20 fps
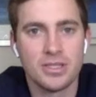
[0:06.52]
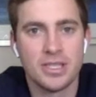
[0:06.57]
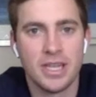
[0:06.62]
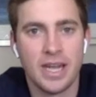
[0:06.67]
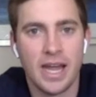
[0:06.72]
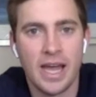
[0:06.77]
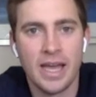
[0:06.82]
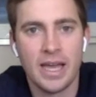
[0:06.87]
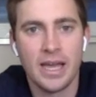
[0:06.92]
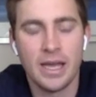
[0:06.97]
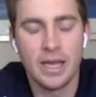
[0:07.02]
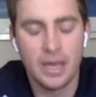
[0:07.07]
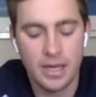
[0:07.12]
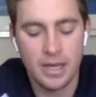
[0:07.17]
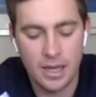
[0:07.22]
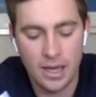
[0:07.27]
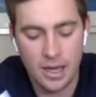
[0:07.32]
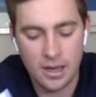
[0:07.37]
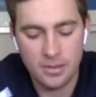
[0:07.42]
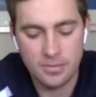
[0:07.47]
today.
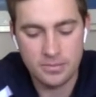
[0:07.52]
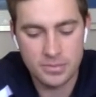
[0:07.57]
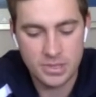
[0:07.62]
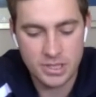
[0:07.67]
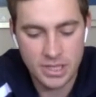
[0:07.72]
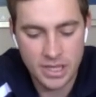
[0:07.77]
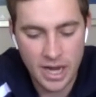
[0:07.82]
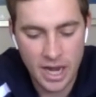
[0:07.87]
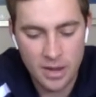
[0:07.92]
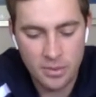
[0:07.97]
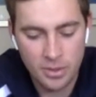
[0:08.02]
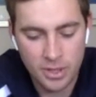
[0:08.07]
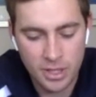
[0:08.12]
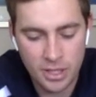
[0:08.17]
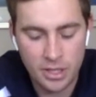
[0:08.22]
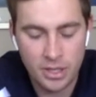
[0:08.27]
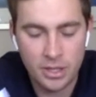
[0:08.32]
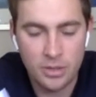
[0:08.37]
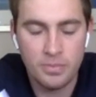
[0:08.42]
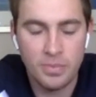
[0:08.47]
Today we're
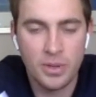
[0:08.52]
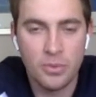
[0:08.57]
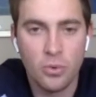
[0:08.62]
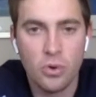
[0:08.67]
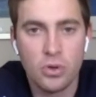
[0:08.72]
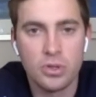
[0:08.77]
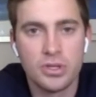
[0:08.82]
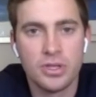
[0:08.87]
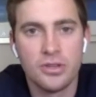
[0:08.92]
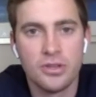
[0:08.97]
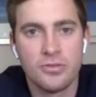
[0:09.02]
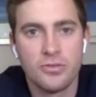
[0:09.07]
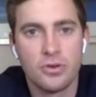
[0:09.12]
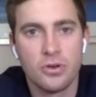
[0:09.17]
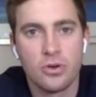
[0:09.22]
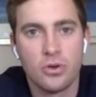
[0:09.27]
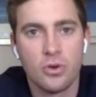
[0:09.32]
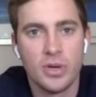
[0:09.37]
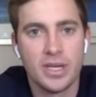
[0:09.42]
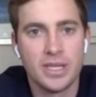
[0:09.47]
going to be walking you
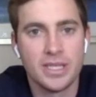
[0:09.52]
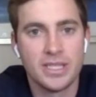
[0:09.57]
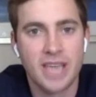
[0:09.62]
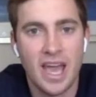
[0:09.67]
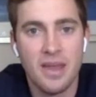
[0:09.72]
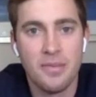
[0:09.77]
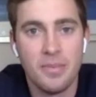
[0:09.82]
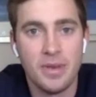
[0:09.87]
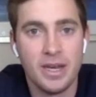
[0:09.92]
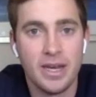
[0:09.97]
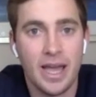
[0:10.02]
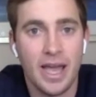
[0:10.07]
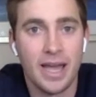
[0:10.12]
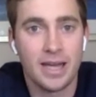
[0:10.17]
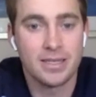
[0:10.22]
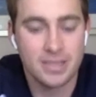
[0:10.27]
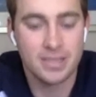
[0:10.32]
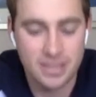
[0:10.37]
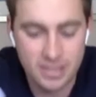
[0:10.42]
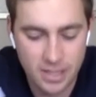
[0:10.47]
through a quick 10-minute
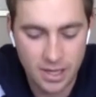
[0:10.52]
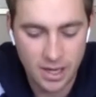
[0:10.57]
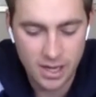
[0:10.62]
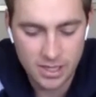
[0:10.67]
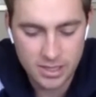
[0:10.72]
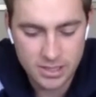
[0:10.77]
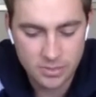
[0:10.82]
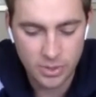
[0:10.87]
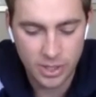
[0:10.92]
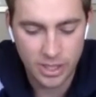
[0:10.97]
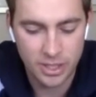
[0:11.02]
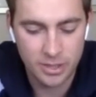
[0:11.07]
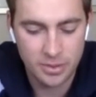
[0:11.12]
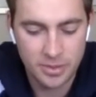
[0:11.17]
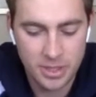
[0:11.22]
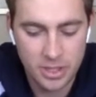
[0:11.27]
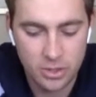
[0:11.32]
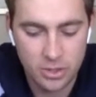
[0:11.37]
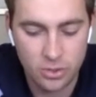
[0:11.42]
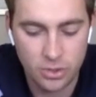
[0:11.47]
exercise. We're going to
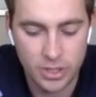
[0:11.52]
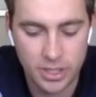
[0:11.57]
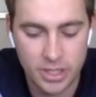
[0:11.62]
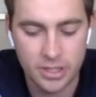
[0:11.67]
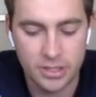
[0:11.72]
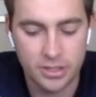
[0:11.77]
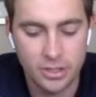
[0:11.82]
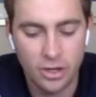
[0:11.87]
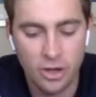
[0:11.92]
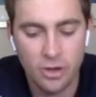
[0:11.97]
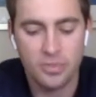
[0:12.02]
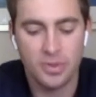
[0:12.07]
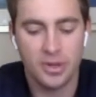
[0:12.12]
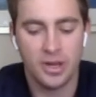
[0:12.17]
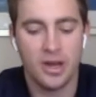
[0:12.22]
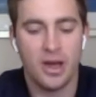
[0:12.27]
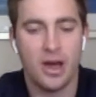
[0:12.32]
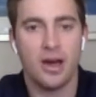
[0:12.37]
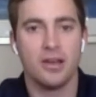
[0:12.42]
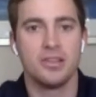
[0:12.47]
be calling it Go
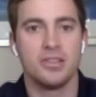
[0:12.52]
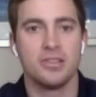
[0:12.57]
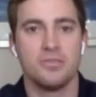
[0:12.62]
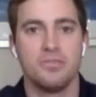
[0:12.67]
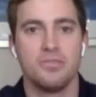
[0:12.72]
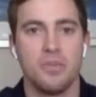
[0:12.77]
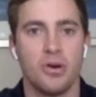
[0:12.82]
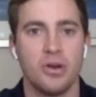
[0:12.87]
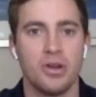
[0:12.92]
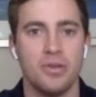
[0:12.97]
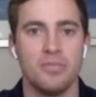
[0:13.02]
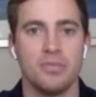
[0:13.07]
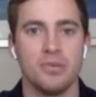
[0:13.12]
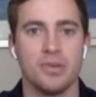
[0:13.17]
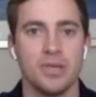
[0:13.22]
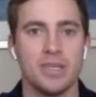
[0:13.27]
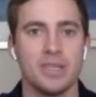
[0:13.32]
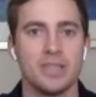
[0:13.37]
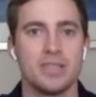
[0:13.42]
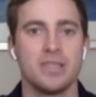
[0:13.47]
Bananas Body
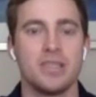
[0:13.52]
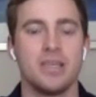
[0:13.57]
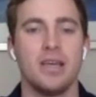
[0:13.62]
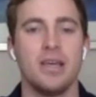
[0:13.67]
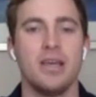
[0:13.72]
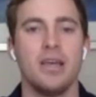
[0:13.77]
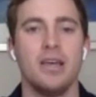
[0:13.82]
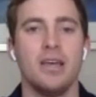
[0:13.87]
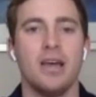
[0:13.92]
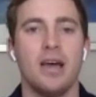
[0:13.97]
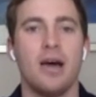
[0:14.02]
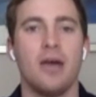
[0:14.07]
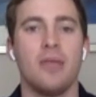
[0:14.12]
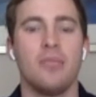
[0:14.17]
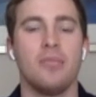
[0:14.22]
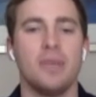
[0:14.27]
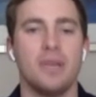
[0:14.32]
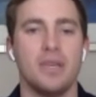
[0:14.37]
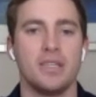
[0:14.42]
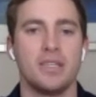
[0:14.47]
Blitz.
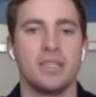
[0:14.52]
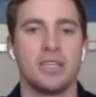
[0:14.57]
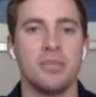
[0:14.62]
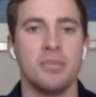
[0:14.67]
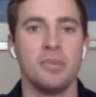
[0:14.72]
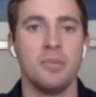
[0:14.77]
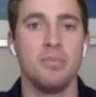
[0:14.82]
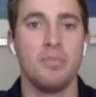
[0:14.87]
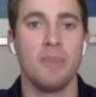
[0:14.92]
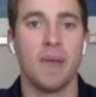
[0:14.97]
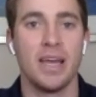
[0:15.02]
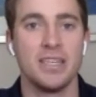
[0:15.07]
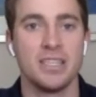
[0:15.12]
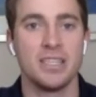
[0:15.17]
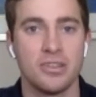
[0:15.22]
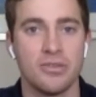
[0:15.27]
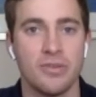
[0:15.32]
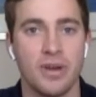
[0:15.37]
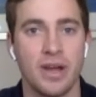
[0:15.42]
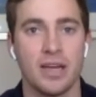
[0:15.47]
It's going to be
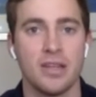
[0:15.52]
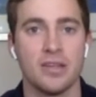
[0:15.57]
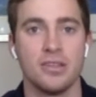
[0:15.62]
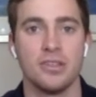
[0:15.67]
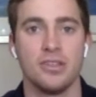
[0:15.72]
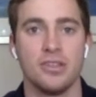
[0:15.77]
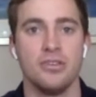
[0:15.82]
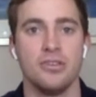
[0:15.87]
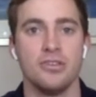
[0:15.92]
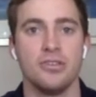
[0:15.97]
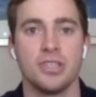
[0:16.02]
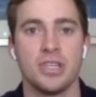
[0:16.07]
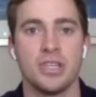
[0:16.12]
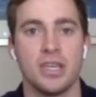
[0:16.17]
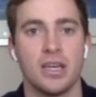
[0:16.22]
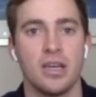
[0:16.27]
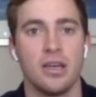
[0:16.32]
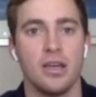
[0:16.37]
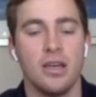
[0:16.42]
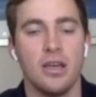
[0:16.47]
based around
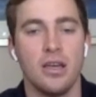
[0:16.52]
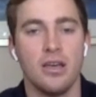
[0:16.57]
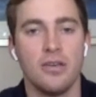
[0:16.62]
using